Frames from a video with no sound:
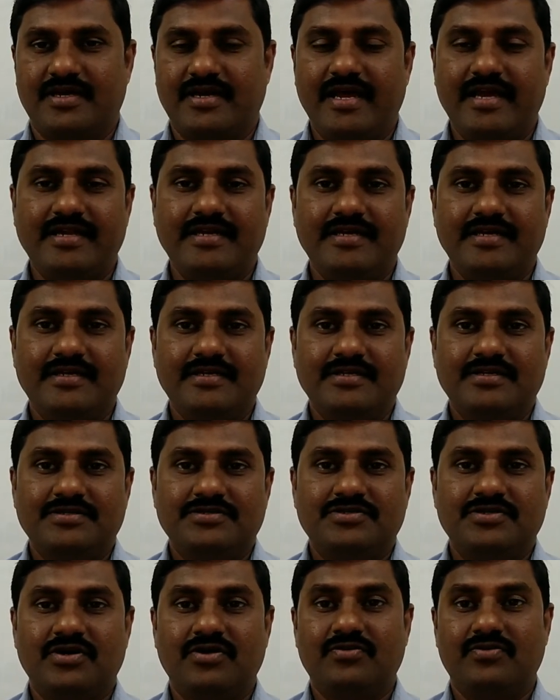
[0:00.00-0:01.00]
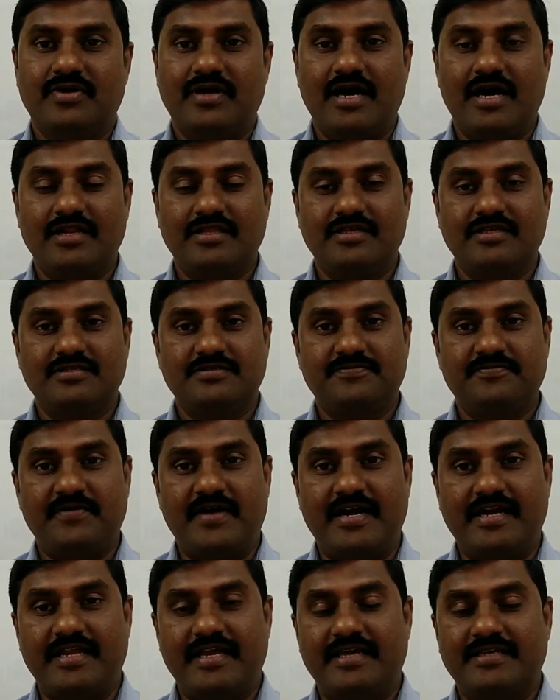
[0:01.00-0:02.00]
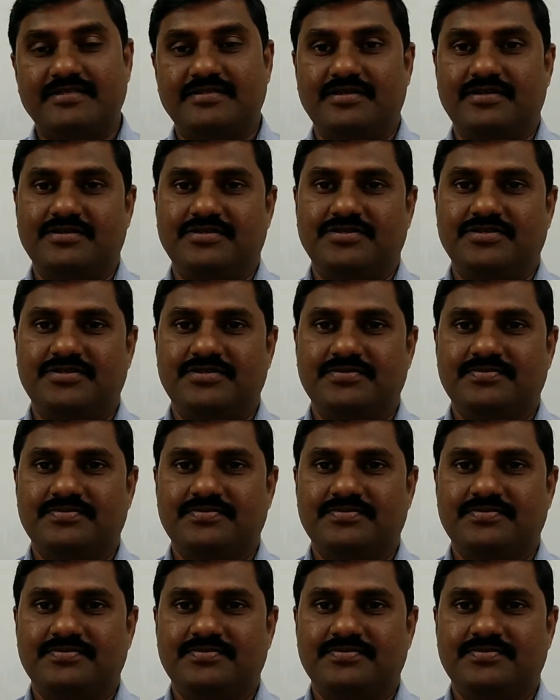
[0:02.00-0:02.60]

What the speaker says: right? So what are these fatty acids,